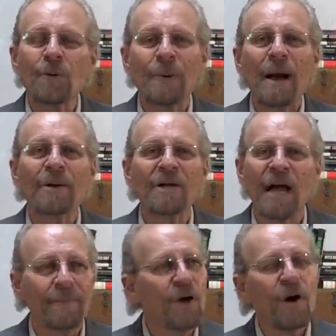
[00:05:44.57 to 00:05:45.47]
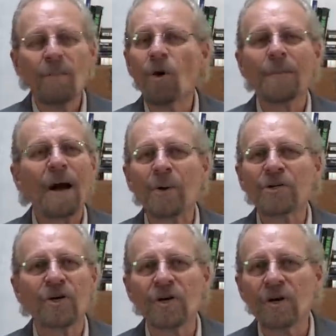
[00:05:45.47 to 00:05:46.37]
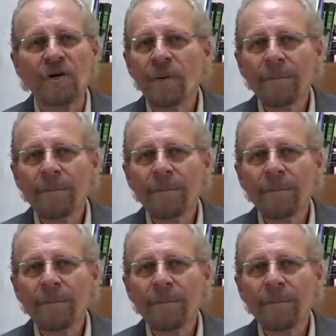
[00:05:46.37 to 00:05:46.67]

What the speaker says: your paradigm, more power to you.